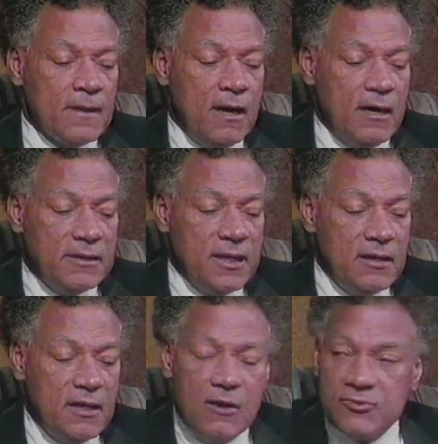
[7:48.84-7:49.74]
they
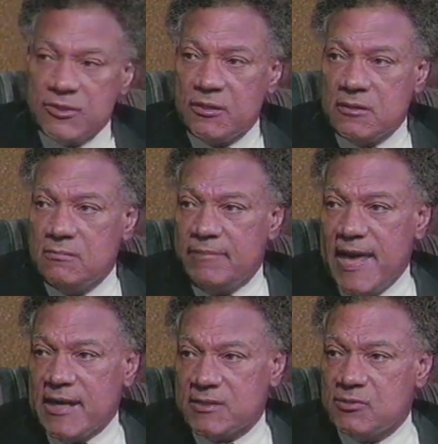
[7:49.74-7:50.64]
allowed certain
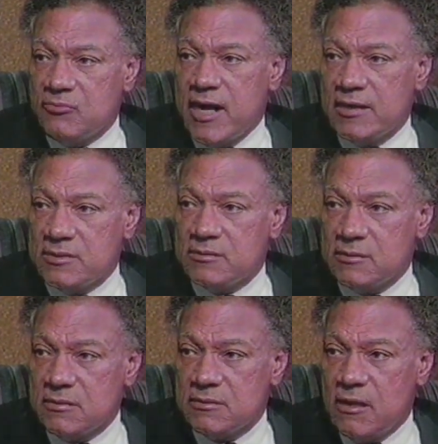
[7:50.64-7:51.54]
blacks to rise to
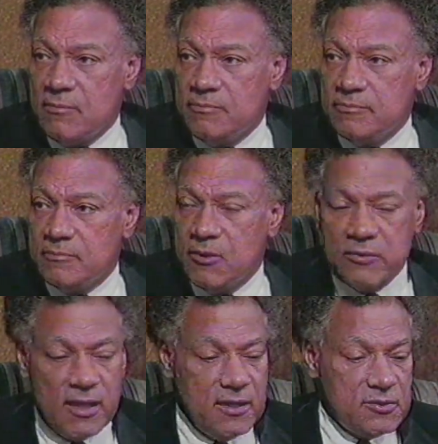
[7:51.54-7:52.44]
the top.
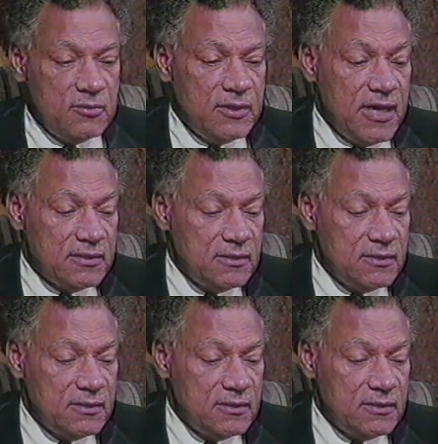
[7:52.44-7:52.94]
Okay, so that